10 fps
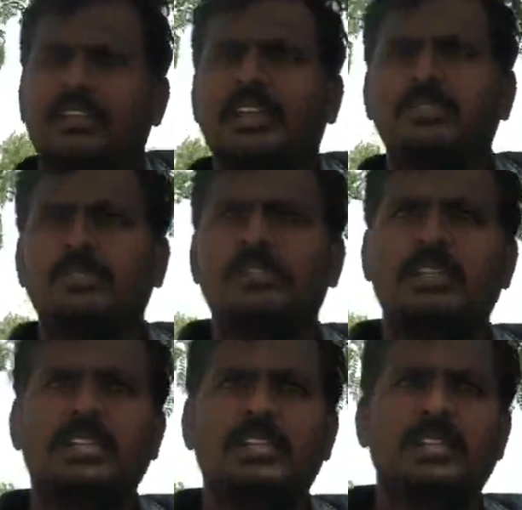They used to
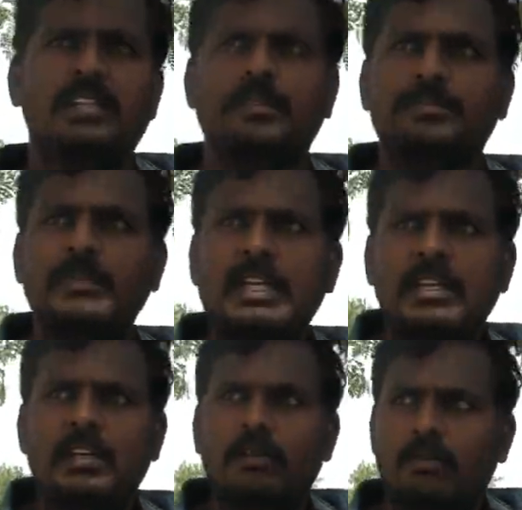say that
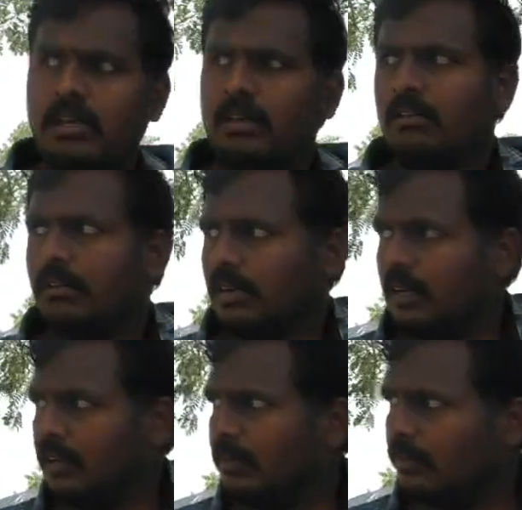when you're